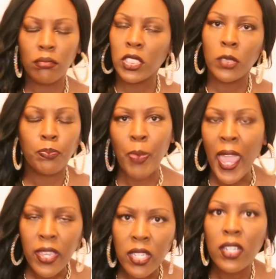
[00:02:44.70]

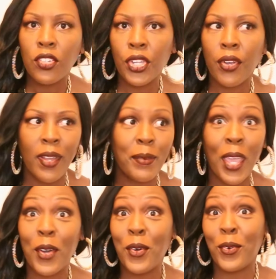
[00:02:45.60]
spanking clear, and I'm
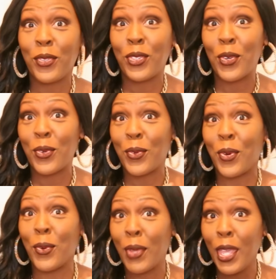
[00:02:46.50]
like, oh,
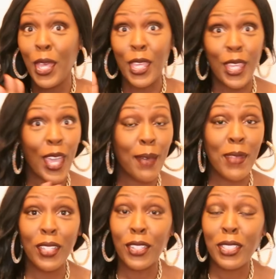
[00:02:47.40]
so yeah, I'm
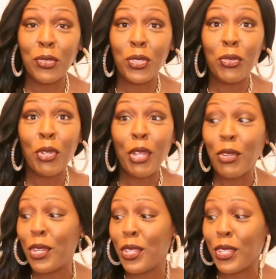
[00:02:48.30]
not looking too cute
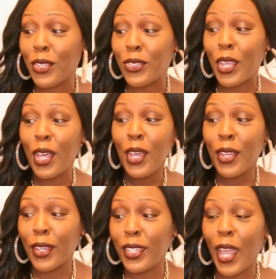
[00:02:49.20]
underneath this uh,
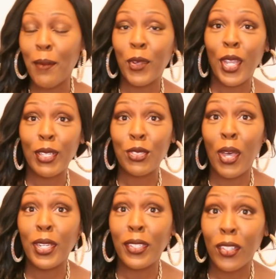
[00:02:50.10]
camera now, so
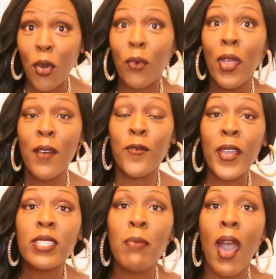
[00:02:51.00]
I need to go
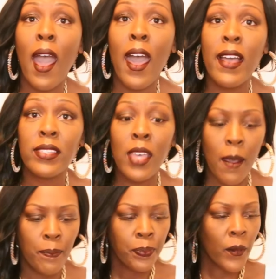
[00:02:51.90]
fix my ass
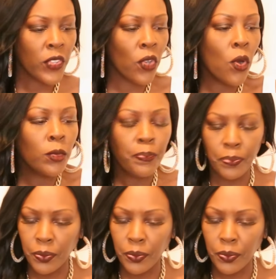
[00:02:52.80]
up. So